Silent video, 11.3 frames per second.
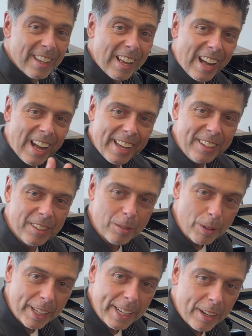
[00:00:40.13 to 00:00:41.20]
Hi,
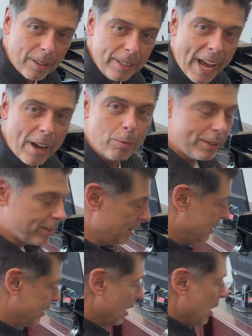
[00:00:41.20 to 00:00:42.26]
Rick here now with
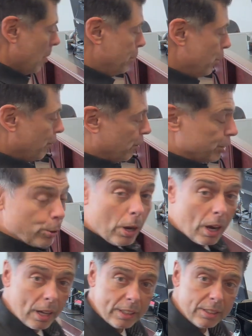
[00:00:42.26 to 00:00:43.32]
this beautiful
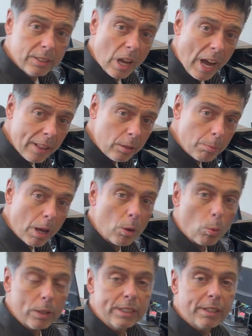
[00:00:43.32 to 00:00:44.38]
Johannes Seiler Model
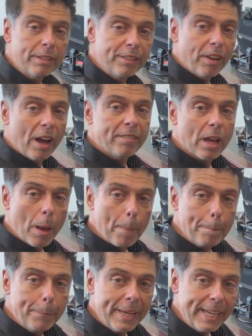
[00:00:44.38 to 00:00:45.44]
175
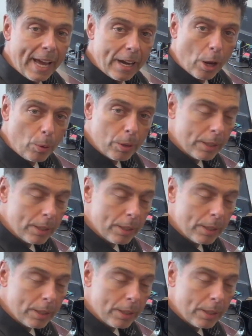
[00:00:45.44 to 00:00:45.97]
piano.